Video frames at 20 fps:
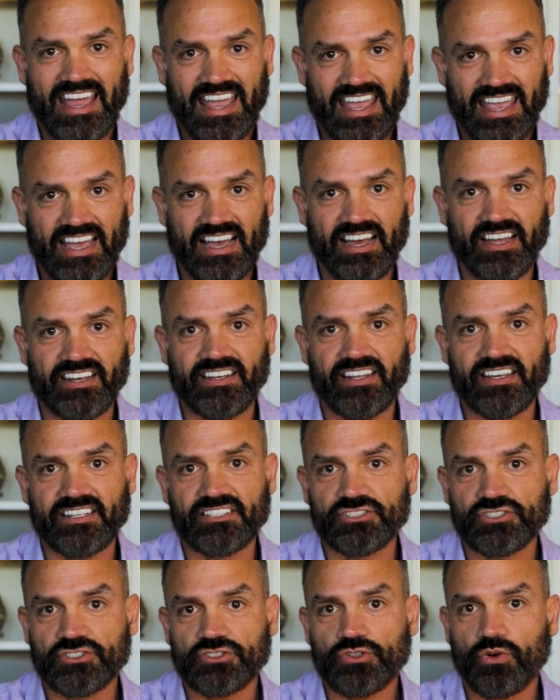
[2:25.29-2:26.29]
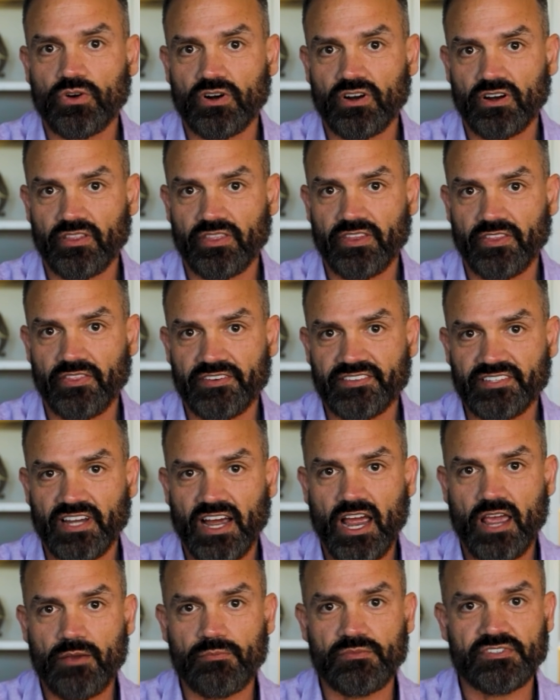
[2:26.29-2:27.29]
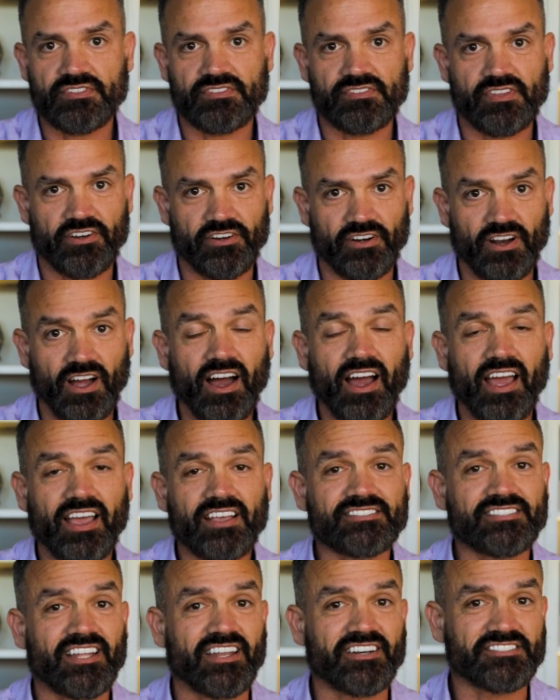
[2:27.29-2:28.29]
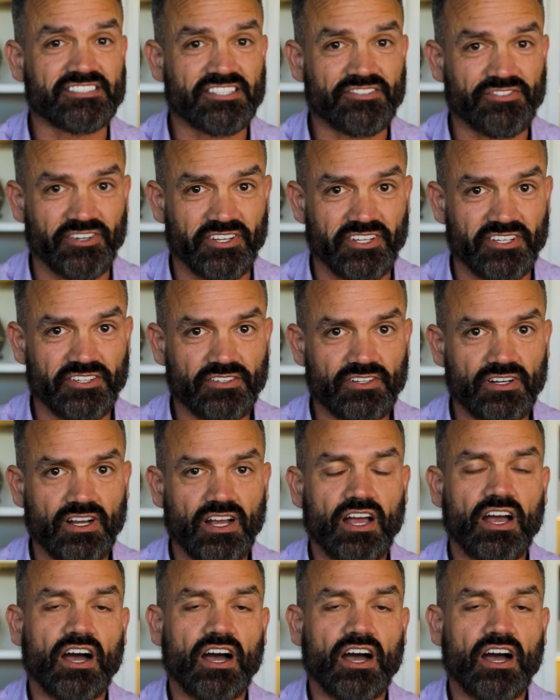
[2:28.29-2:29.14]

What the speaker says: and ensure that the times that are highest energy for you